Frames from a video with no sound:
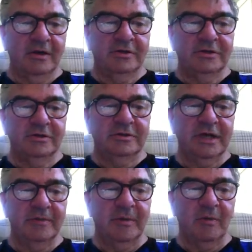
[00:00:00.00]
to tell
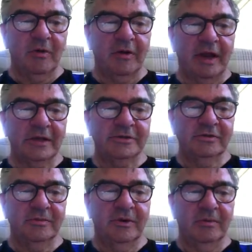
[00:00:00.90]
me what the next
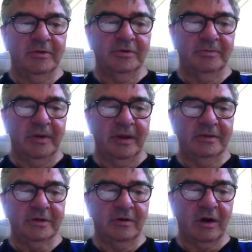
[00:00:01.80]
number should be,
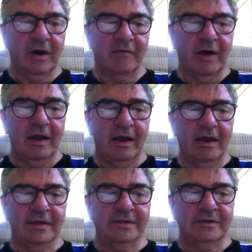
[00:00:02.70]
so I've
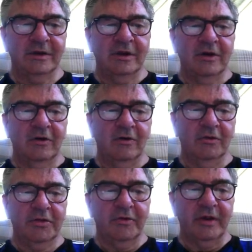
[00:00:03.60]
highlighted all
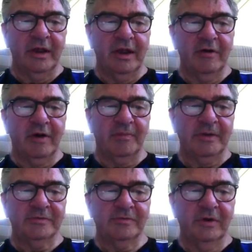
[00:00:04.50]
3, grab
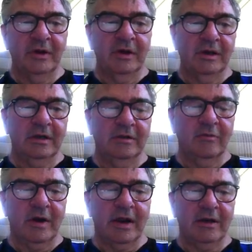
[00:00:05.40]
this little
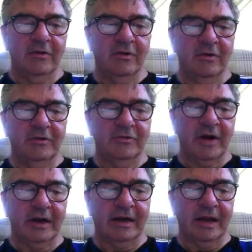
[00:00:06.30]
right corner and
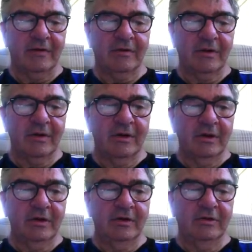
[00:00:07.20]
drag down,
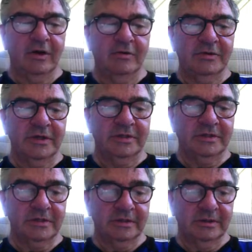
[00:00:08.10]
you'll notice